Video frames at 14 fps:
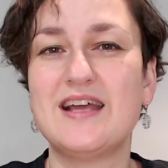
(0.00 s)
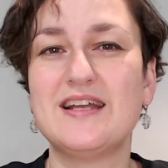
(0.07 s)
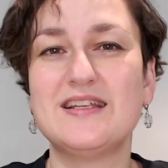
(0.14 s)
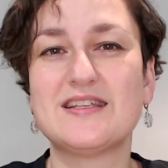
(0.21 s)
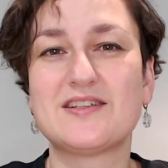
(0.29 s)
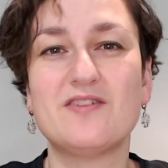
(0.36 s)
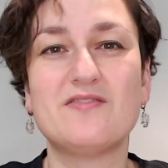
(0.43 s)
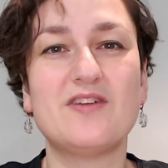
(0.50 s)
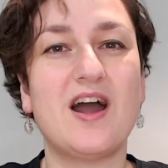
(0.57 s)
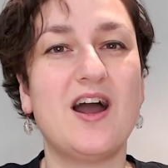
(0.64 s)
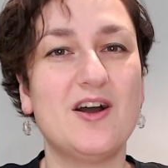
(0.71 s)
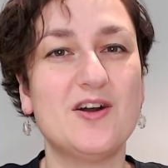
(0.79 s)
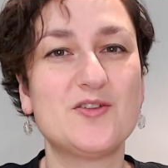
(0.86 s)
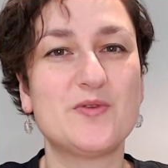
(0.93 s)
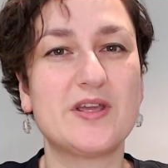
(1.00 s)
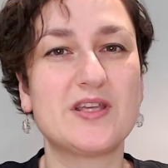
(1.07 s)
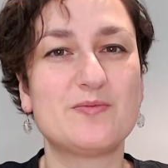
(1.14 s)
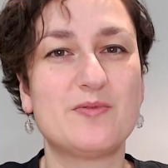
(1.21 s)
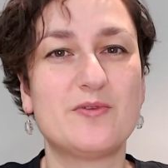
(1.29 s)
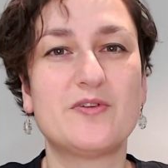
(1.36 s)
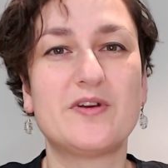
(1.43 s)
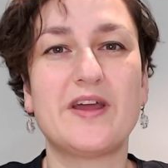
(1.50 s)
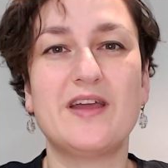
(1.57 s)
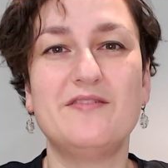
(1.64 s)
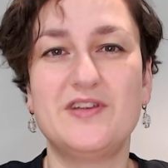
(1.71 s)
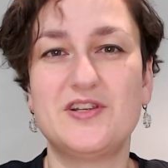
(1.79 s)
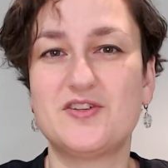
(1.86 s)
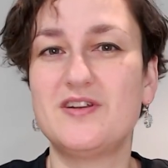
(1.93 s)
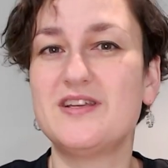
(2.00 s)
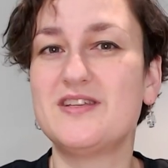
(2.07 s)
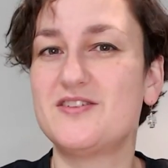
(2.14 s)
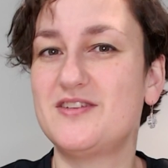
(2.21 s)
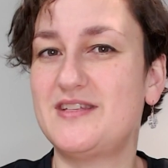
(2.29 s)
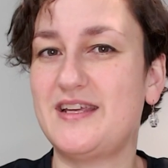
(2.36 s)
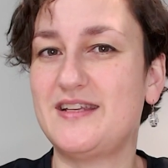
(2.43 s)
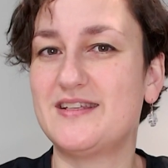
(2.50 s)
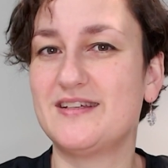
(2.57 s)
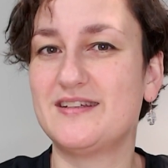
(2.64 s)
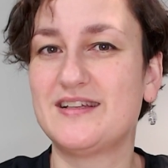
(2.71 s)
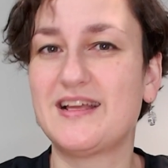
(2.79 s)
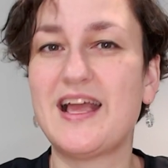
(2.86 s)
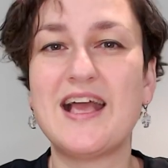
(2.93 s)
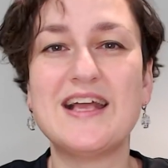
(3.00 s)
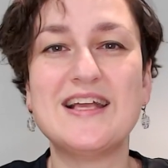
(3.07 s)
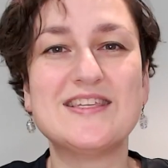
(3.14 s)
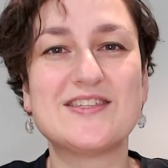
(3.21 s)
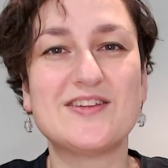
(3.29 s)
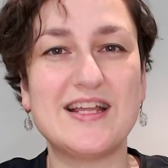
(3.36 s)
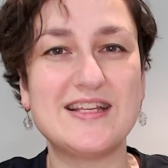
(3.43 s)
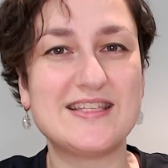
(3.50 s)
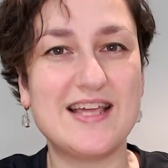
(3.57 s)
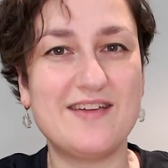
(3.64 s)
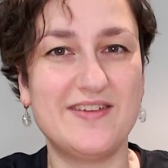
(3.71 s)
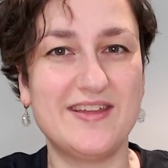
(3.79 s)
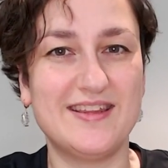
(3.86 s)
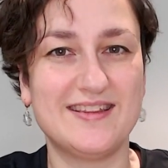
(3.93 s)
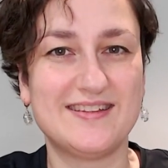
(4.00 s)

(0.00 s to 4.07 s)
Discover how to explore and visualize your data. So let's dive in.